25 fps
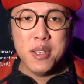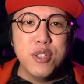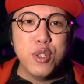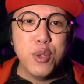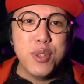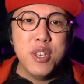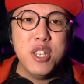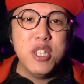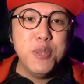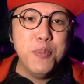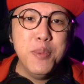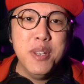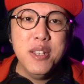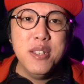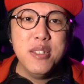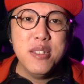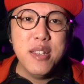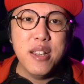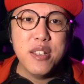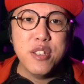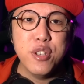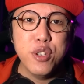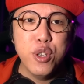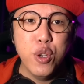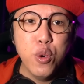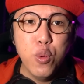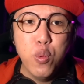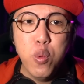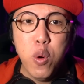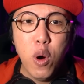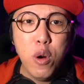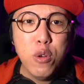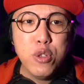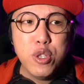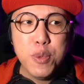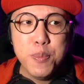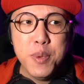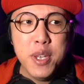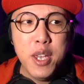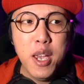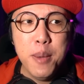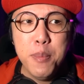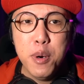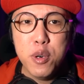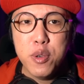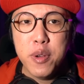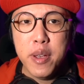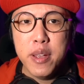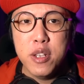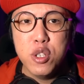So this means that you won't be
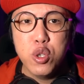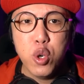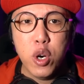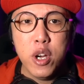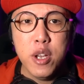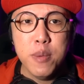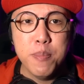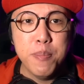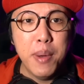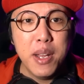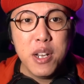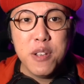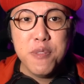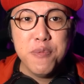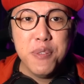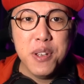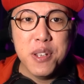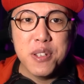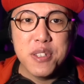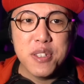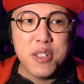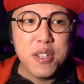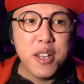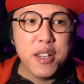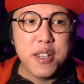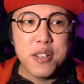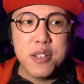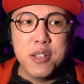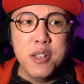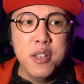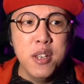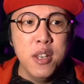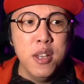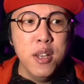able to enjoy benefits like